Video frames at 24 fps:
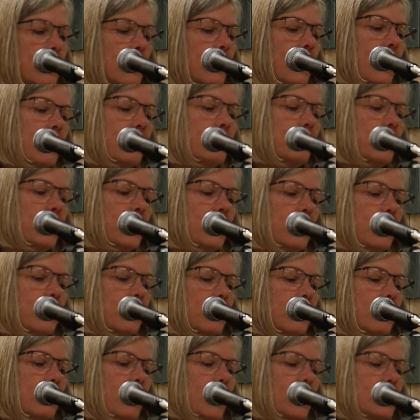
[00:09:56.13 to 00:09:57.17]
Halfway
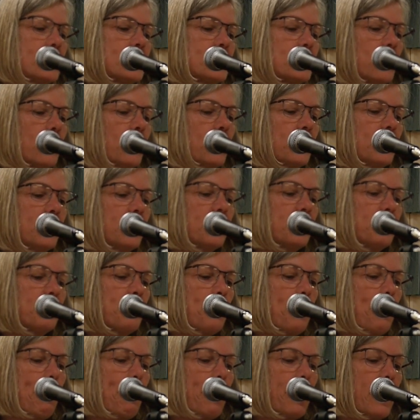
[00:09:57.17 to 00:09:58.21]
there, I saw him,
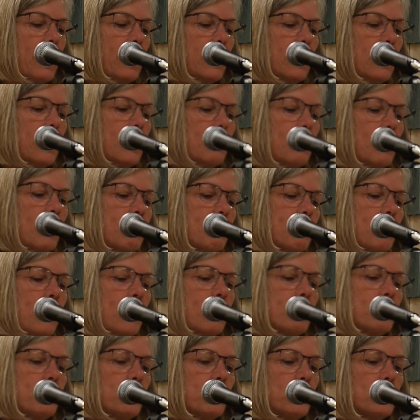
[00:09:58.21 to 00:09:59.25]
my
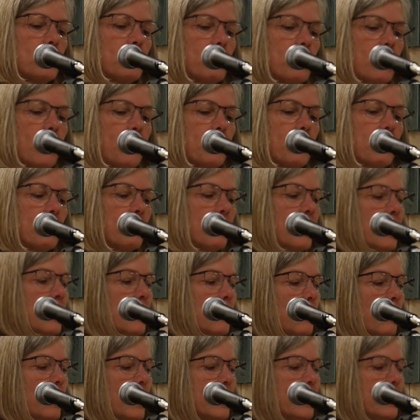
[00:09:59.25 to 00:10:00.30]
5-year-old brother
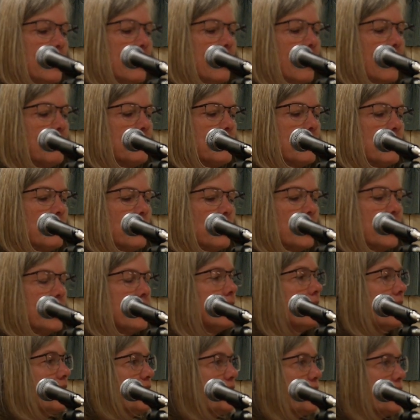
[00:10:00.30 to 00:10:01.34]
waiting after morning
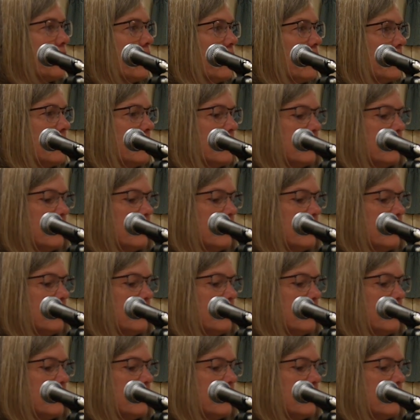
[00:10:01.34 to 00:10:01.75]
kindergarten.